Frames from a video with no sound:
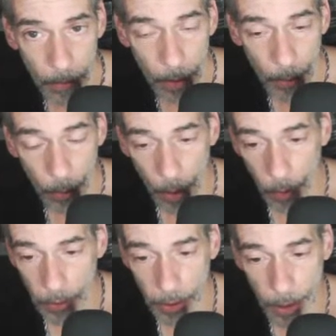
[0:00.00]
I
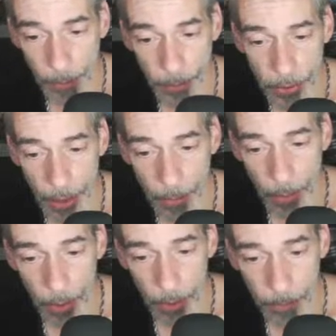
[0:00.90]
wanted to keep the
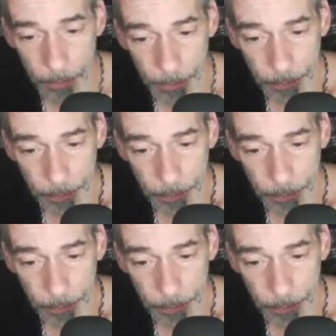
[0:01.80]
same